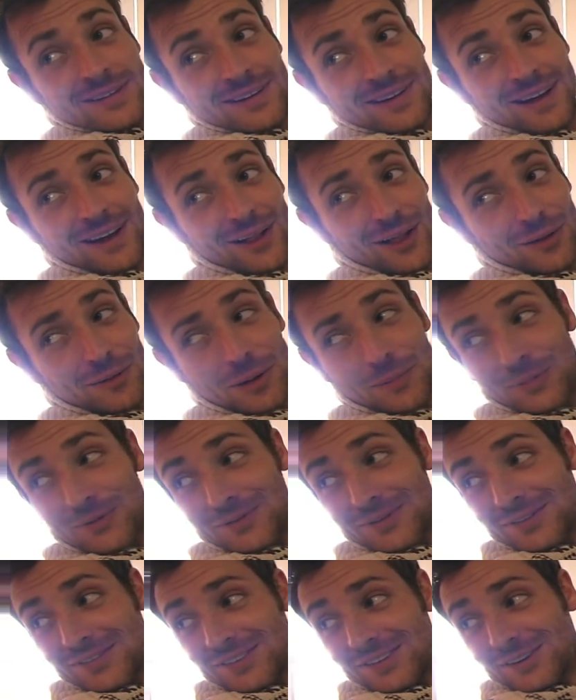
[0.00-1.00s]
How long am I putting
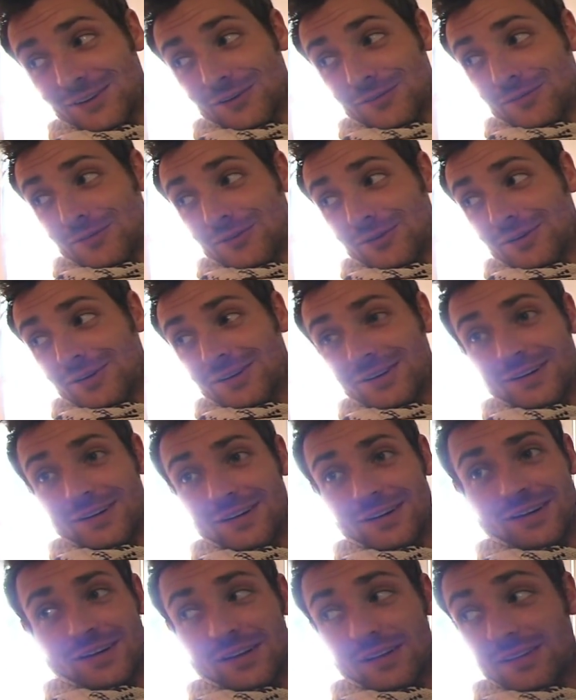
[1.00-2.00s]
this in? Ten minutes. Ten
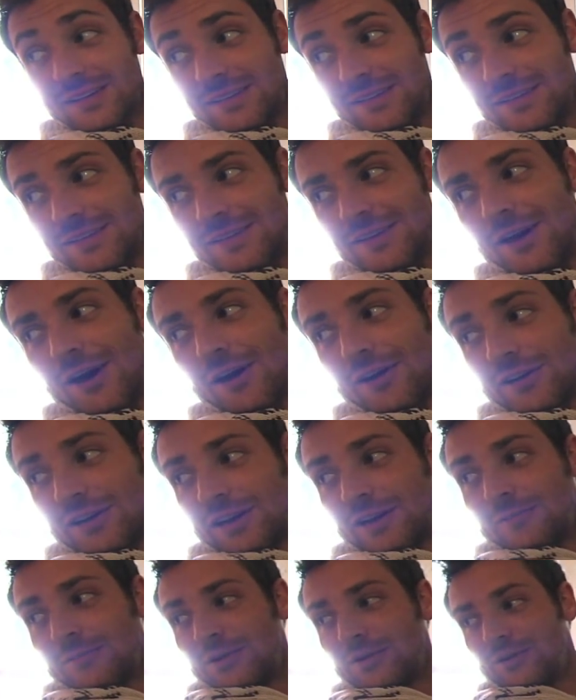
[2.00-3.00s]
minutes. No, are you
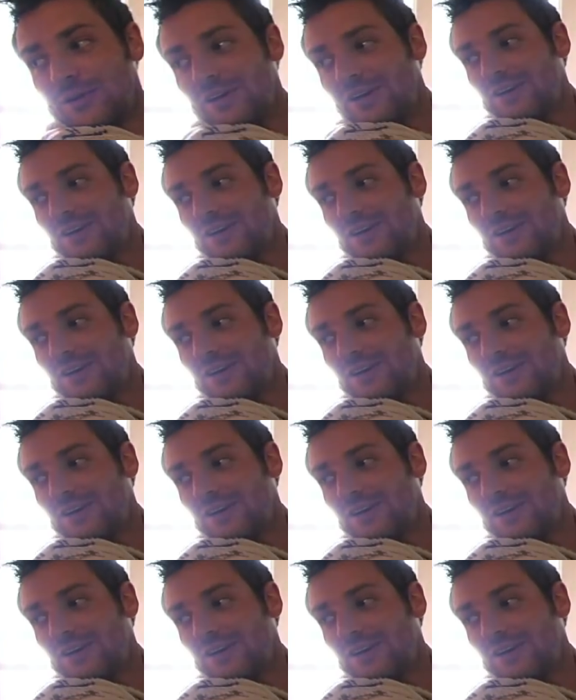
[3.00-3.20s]
kidding me? Really?